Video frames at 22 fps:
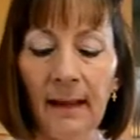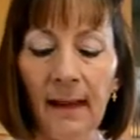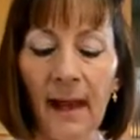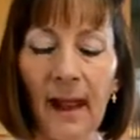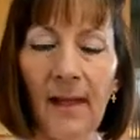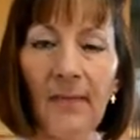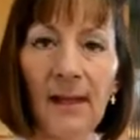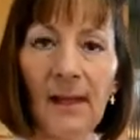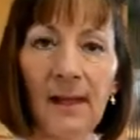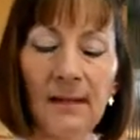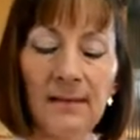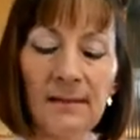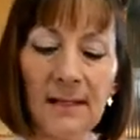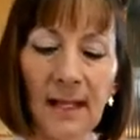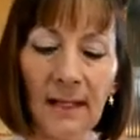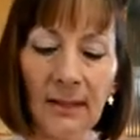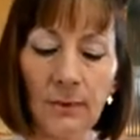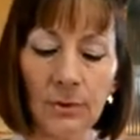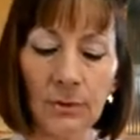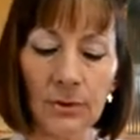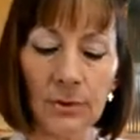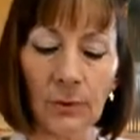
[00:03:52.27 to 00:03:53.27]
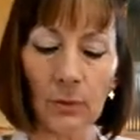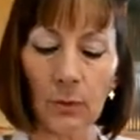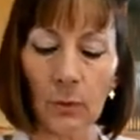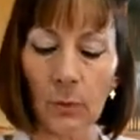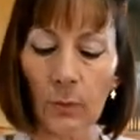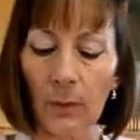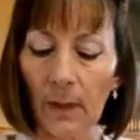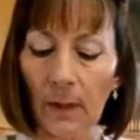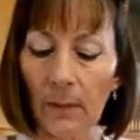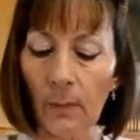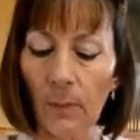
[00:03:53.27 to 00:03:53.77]
and then a day or two
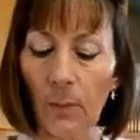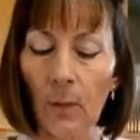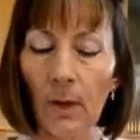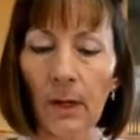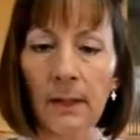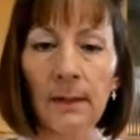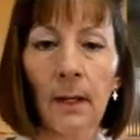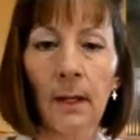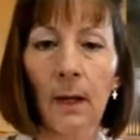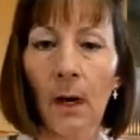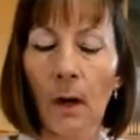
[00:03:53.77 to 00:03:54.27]
when I want